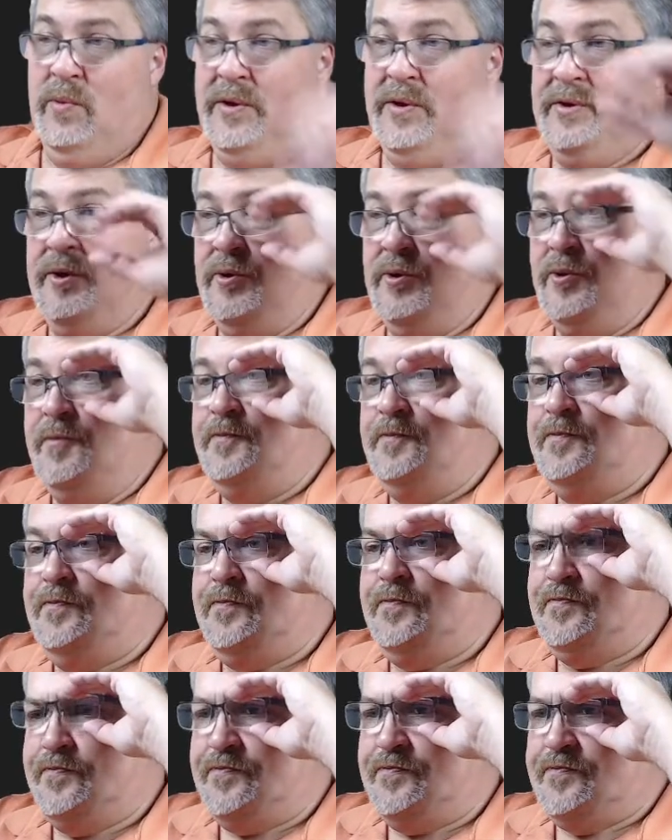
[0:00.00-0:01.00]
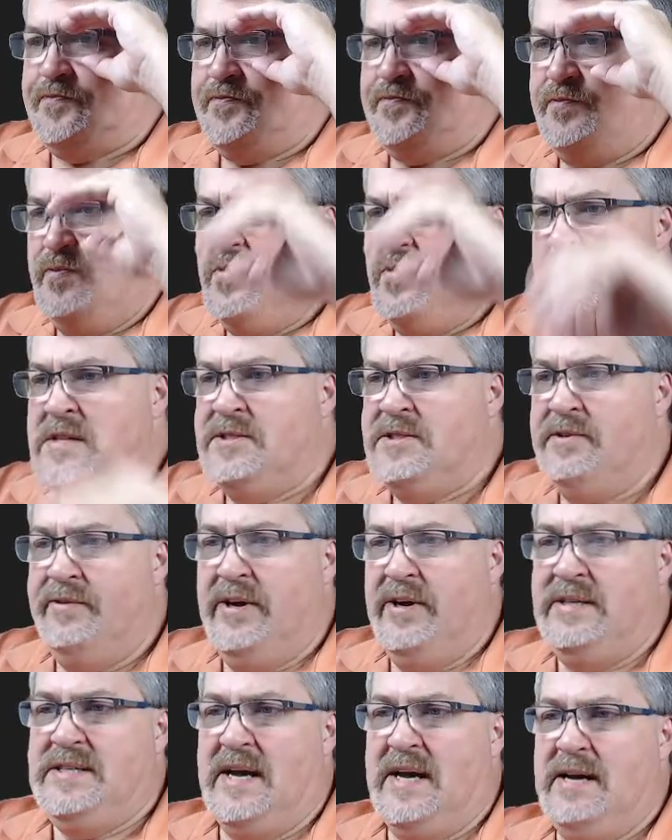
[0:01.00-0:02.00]
too. It's a
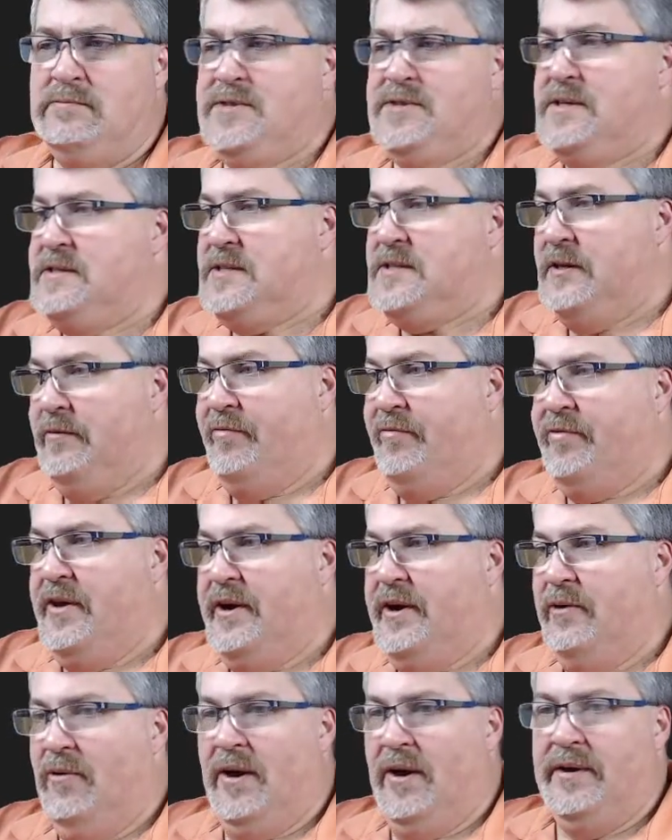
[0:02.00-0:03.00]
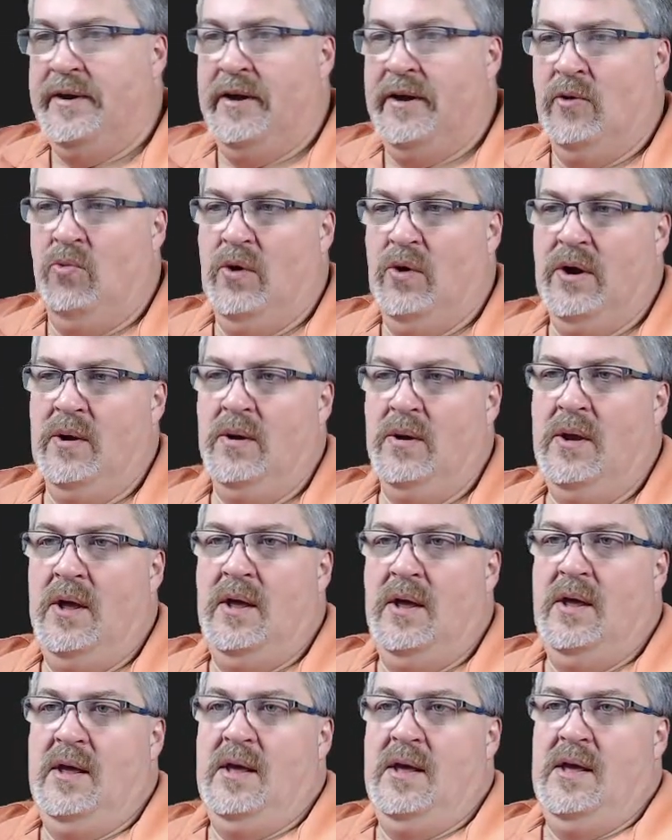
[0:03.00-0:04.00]
very time-sensitive thing right now where
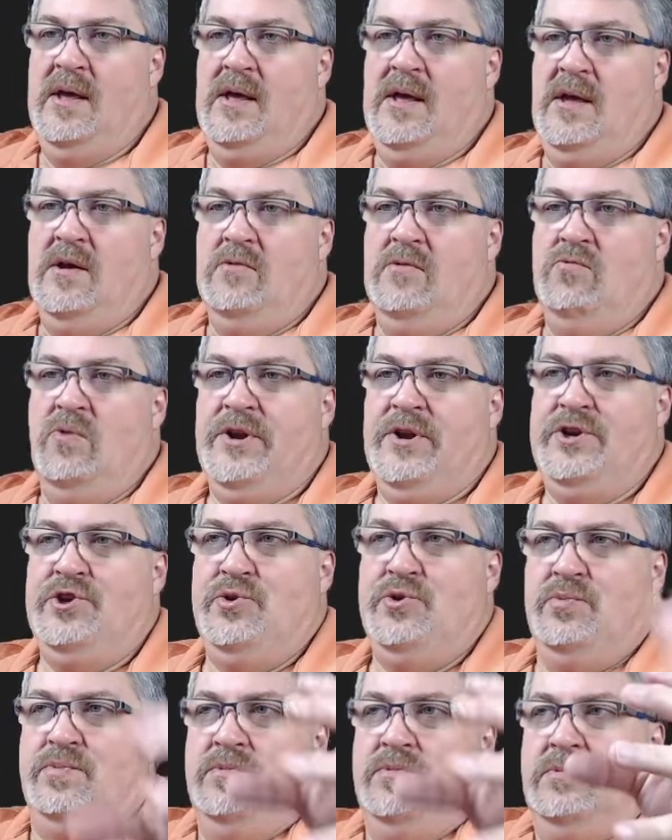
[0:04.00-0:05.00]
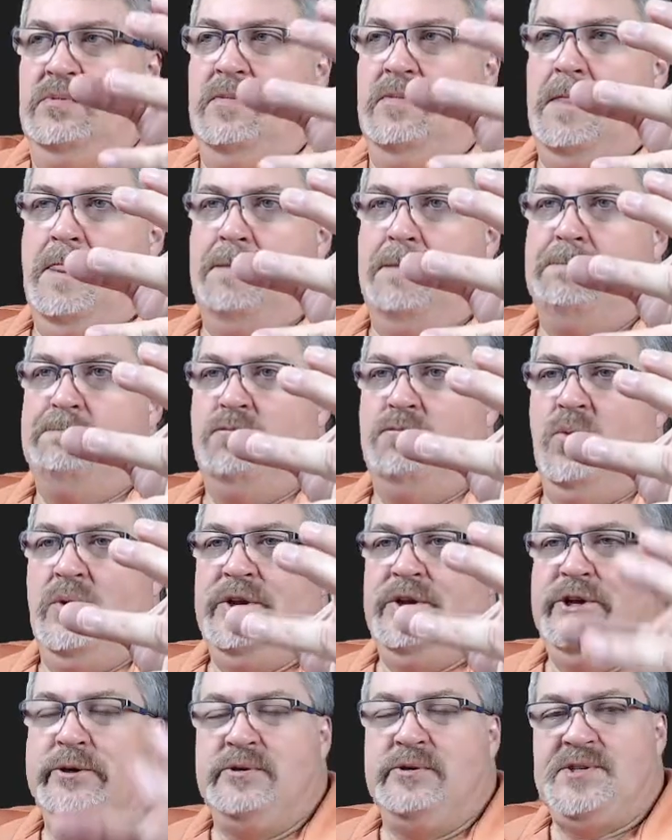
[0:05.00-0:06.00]
when
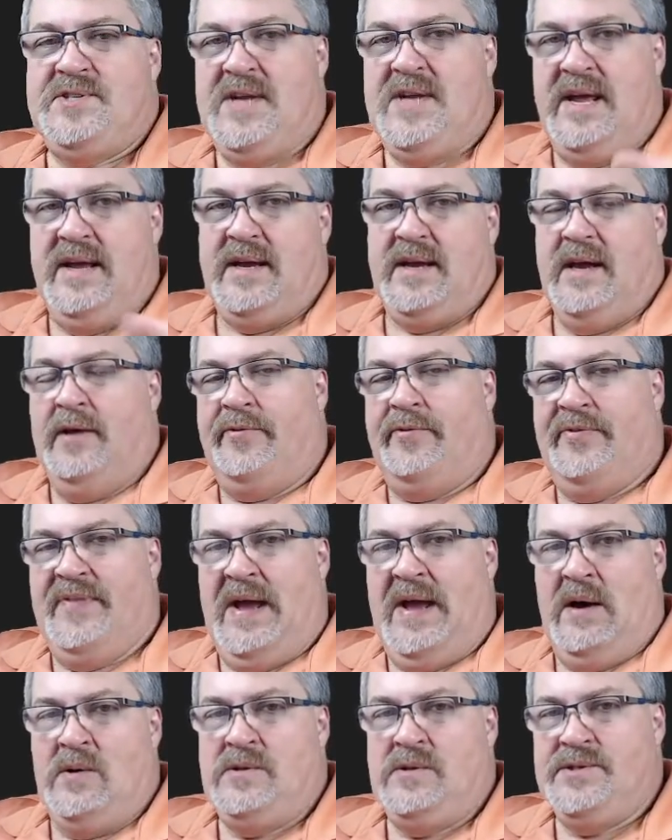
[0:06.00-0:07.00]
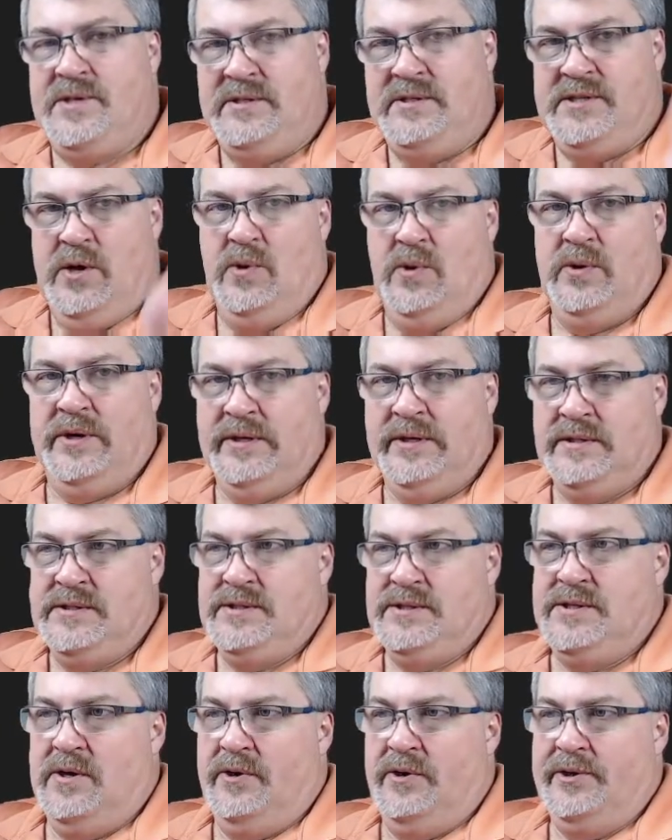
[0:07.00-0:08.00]
you stake 1,000
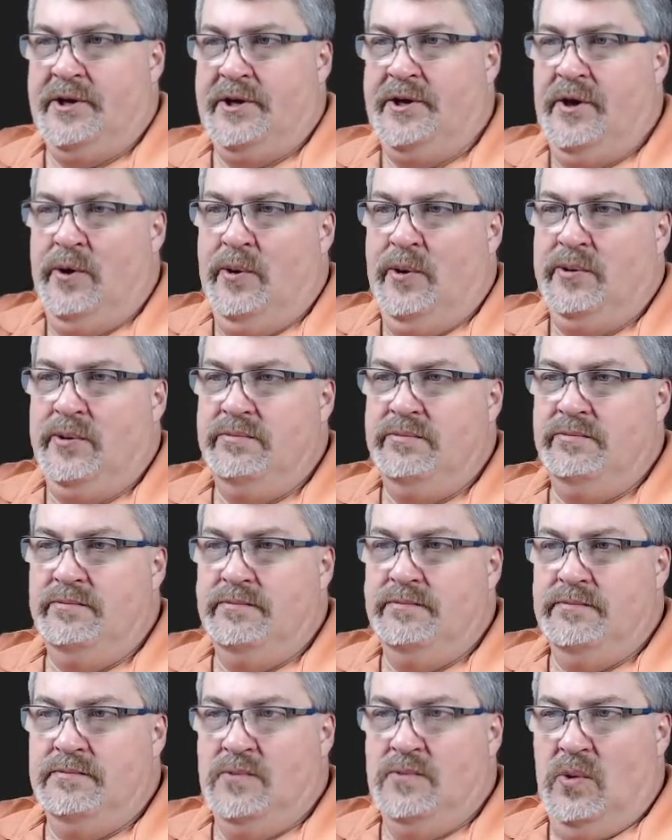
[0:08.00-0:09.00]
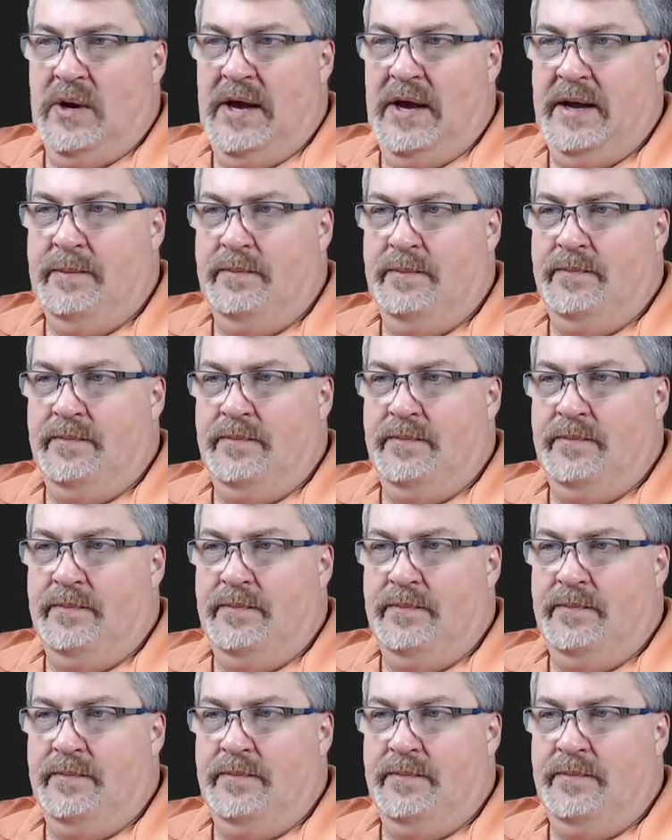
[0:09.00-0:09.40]
tokens on a node, okay?